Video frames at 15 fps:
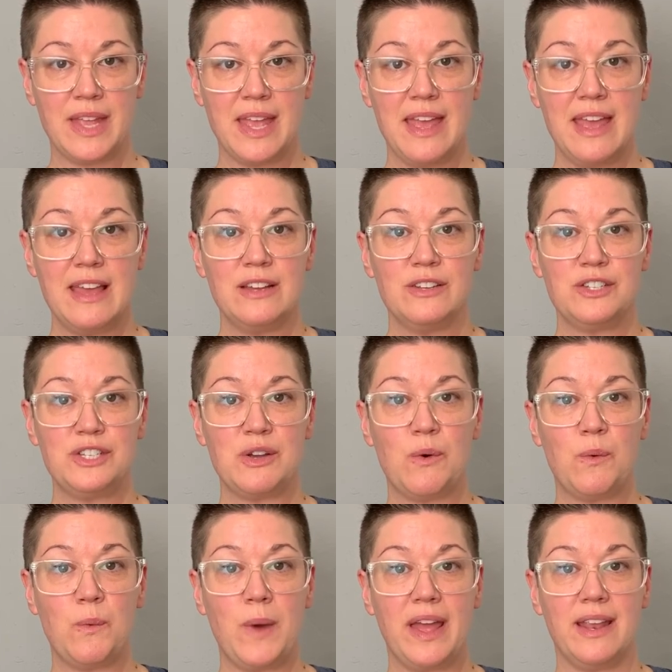So
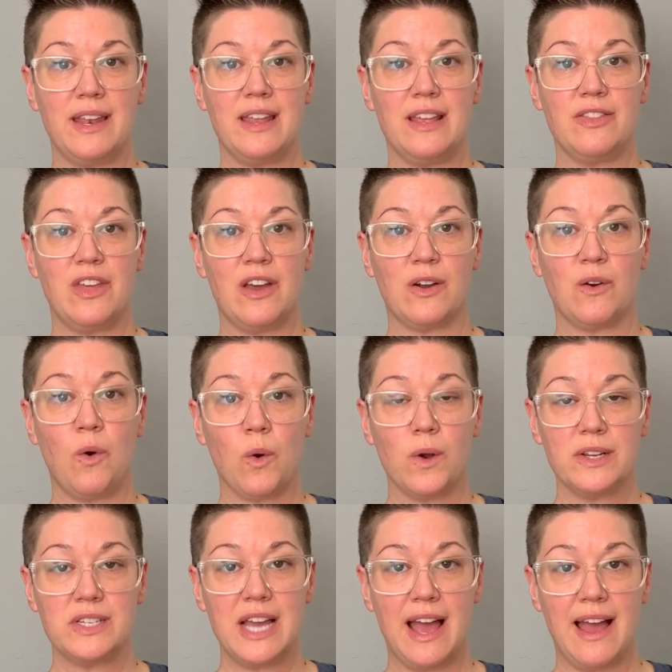when the
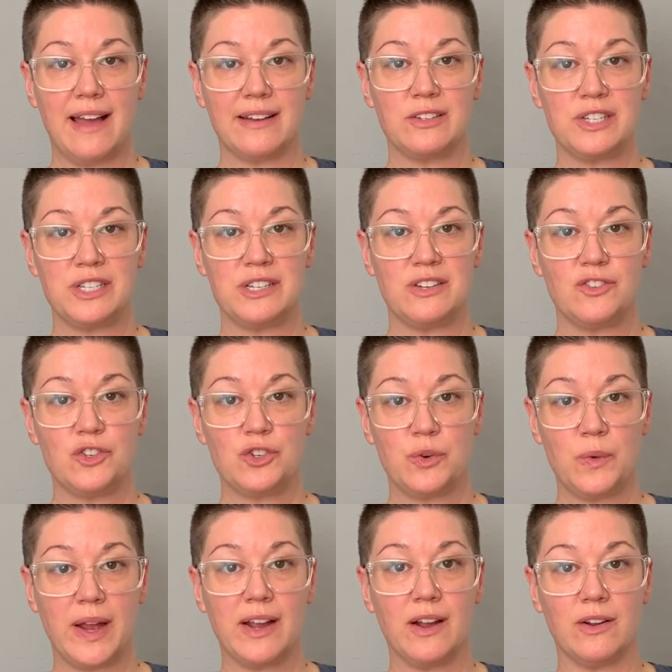cortex
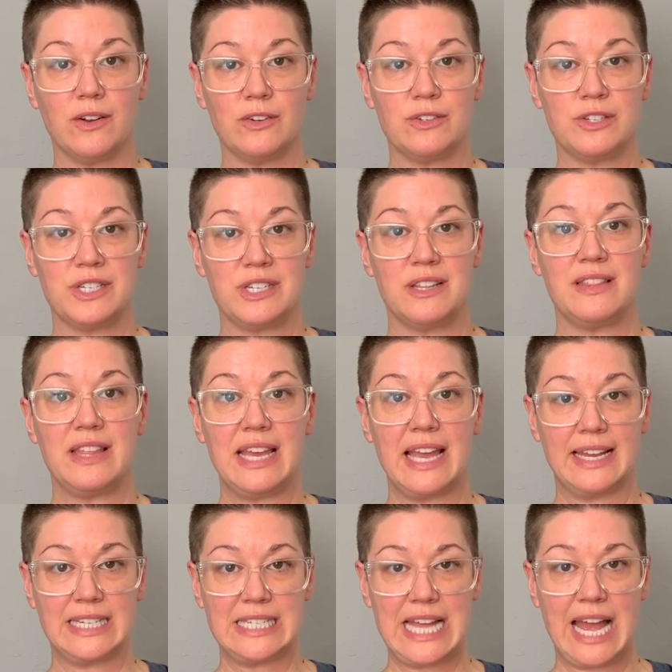triggers the
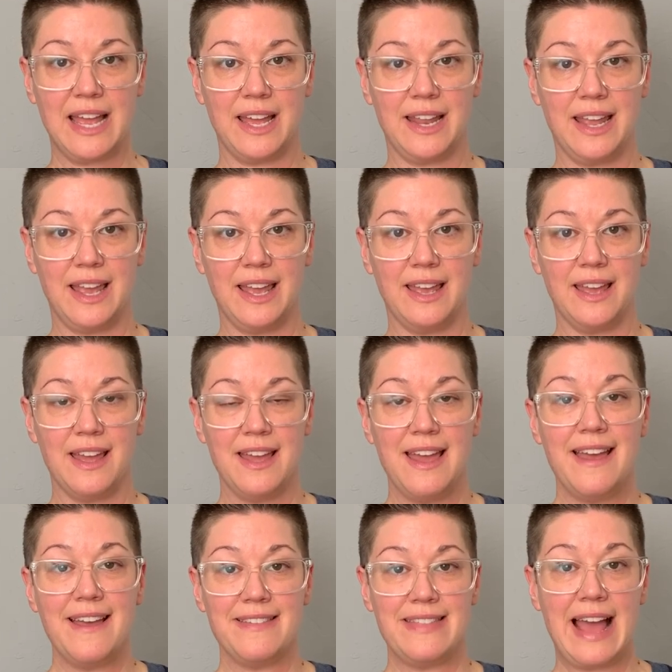anxiety,
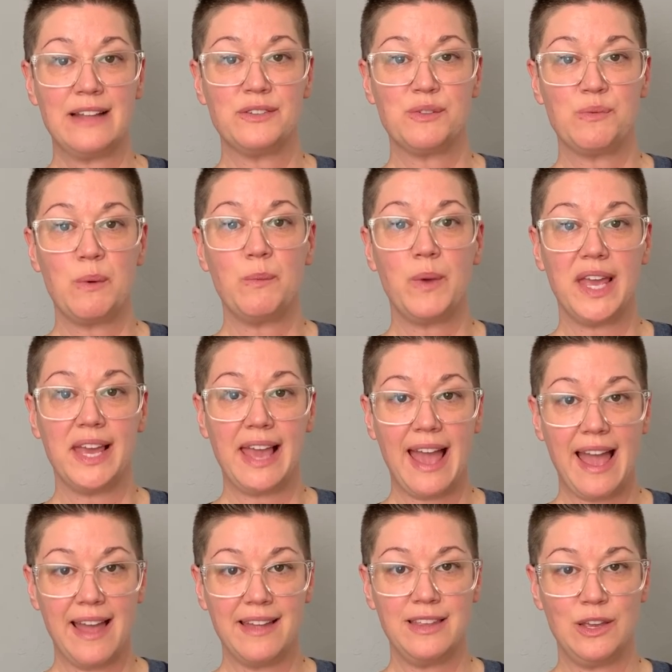that's when we
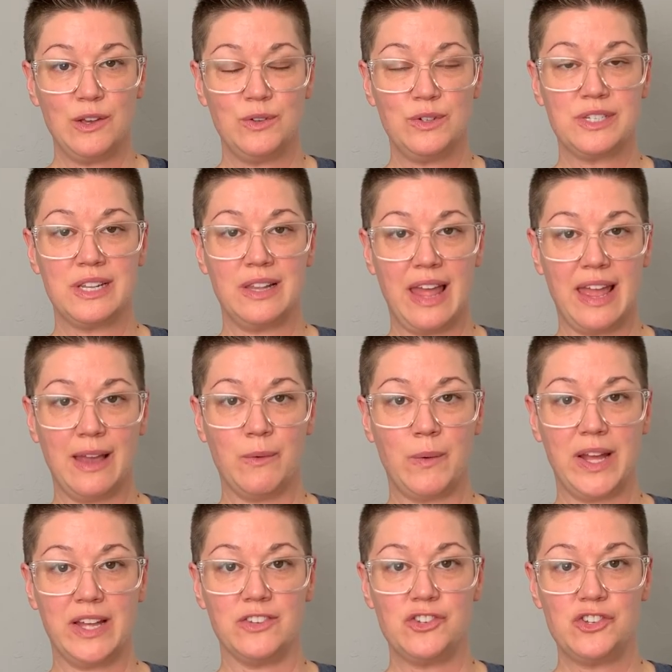can use
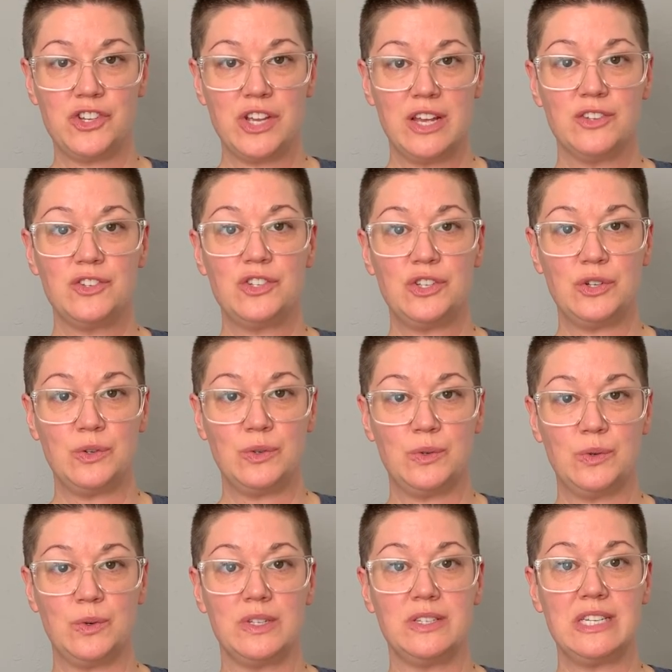language
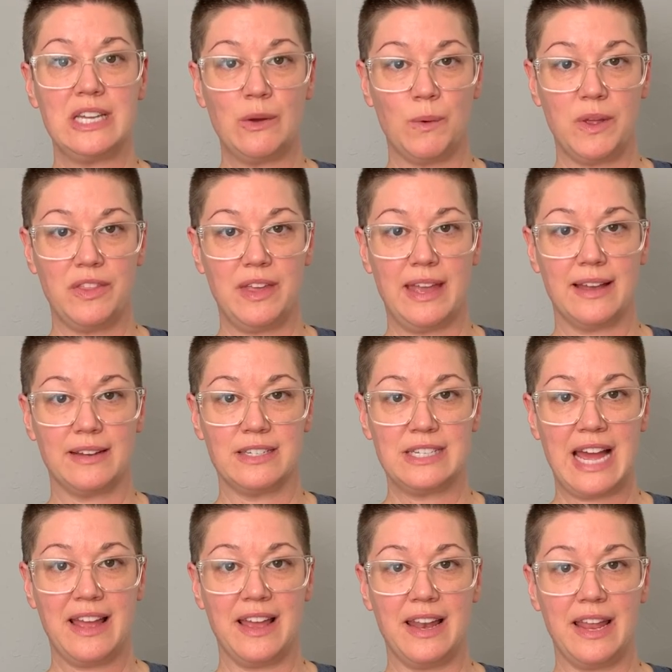to deal with the
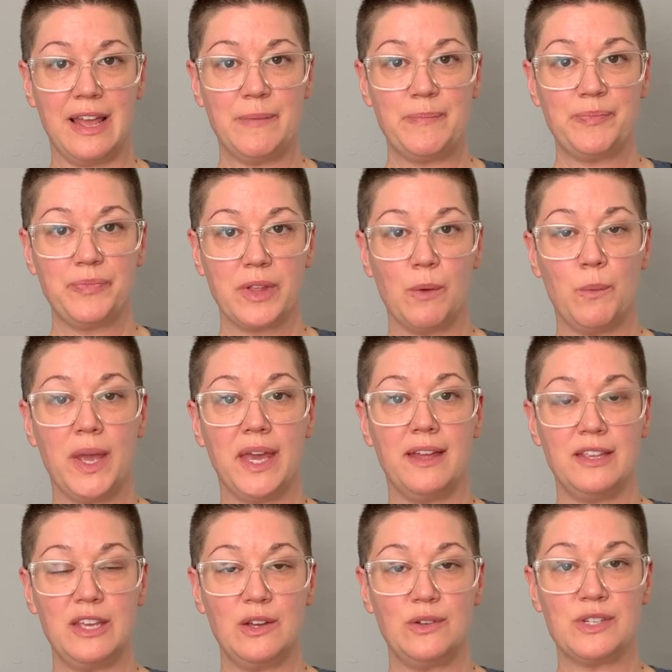anxiety. We can
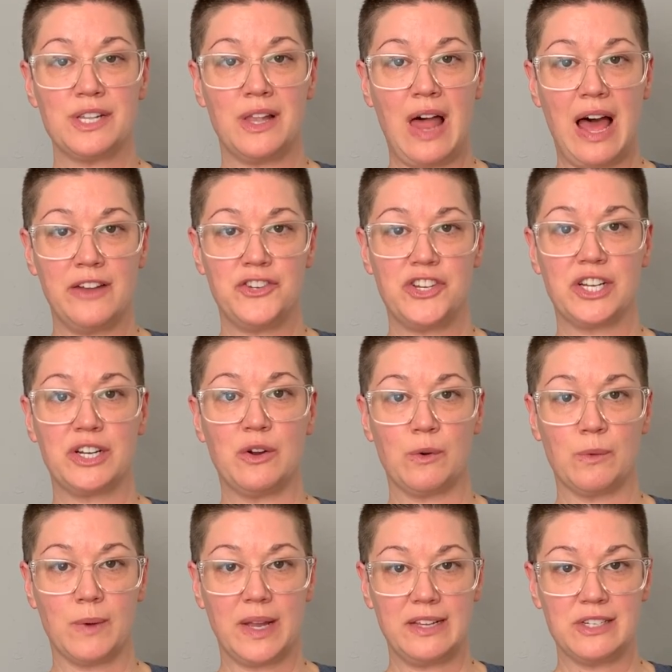use logic or
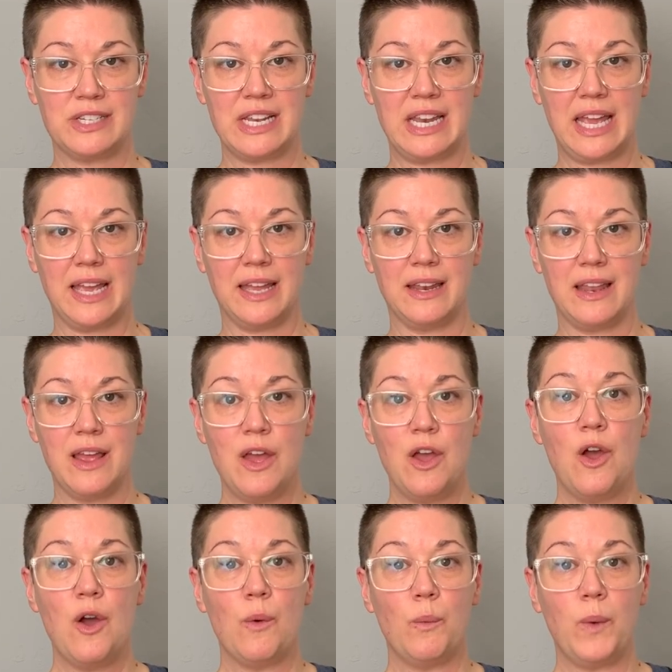reasoning.
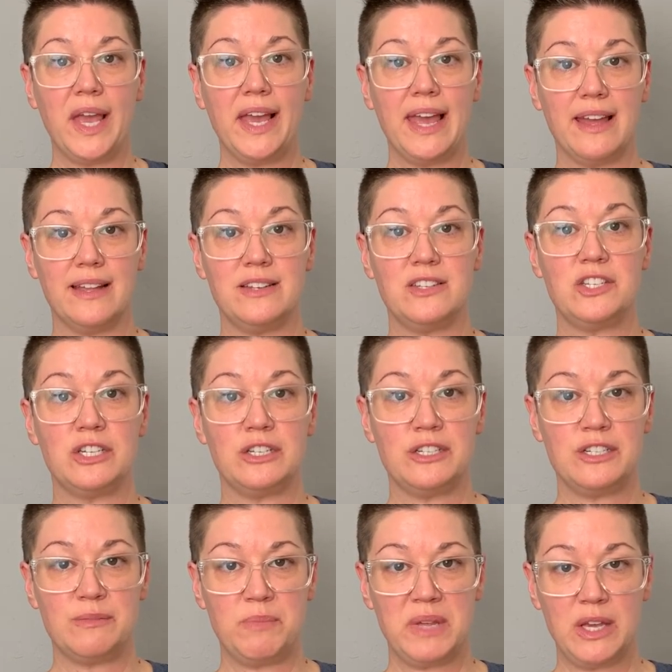We can
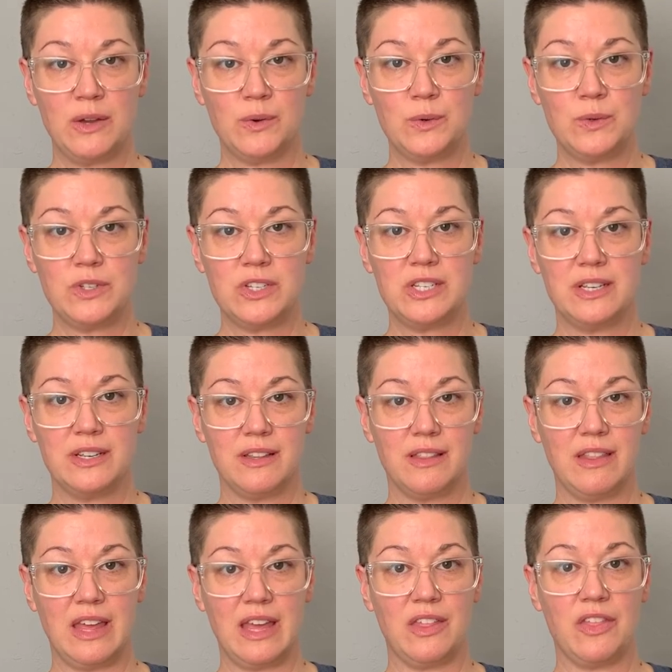dispute
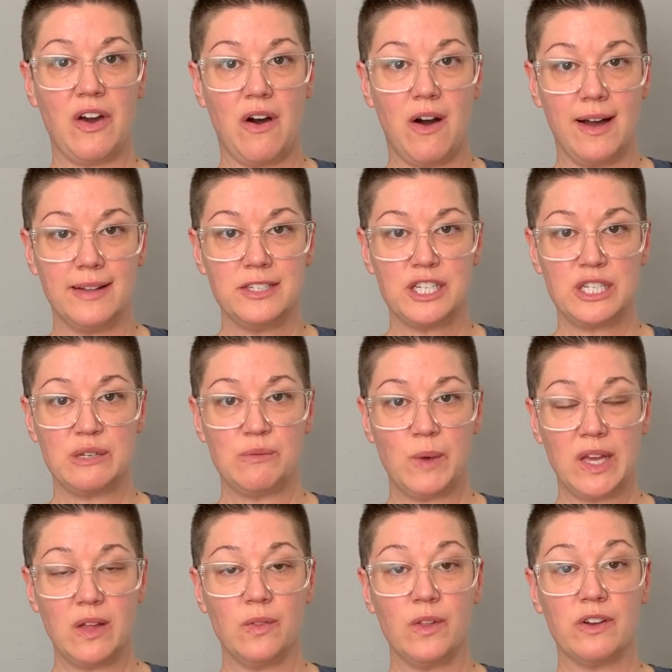the thoughts. We can
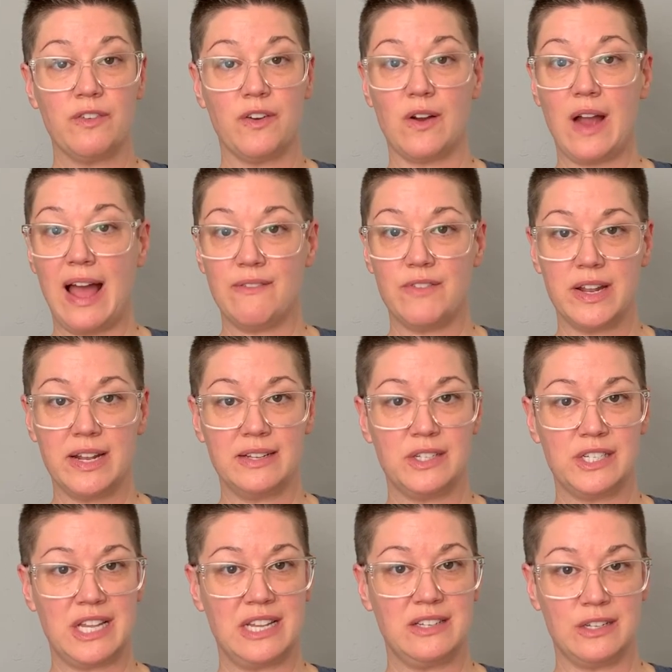look for evidence
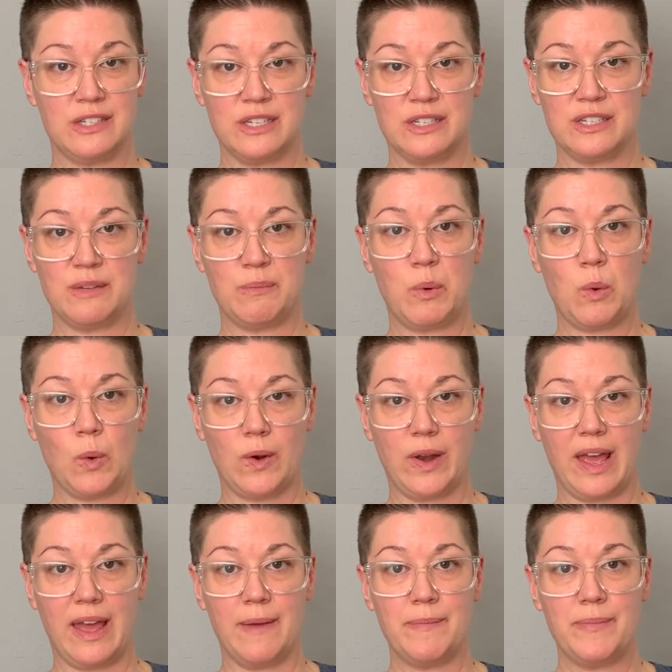that doesn't support
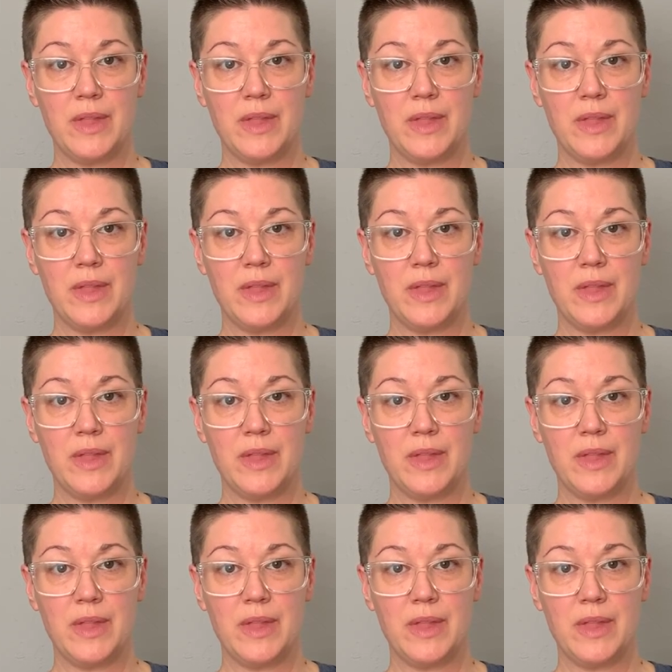it.